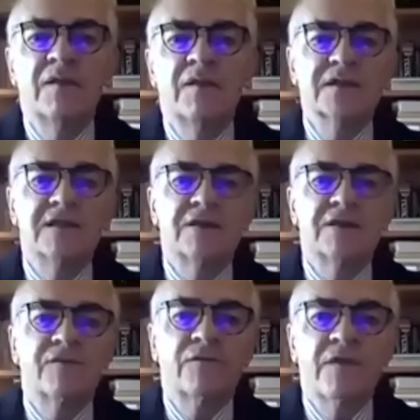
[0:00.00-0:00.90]
Things
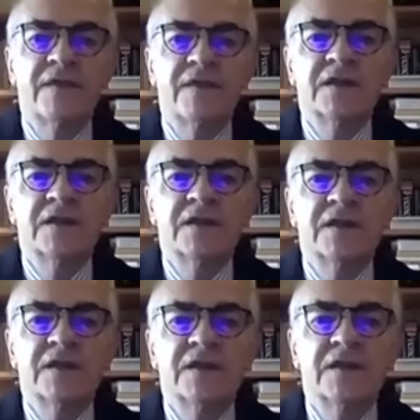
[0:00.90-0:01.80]
have,
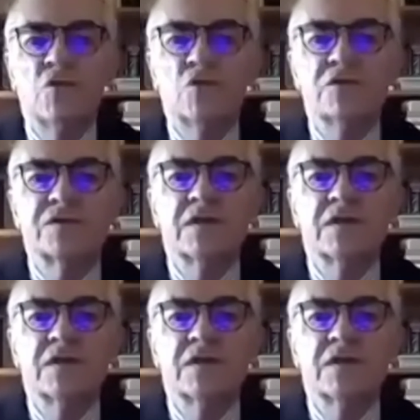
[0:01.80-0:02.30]
of course,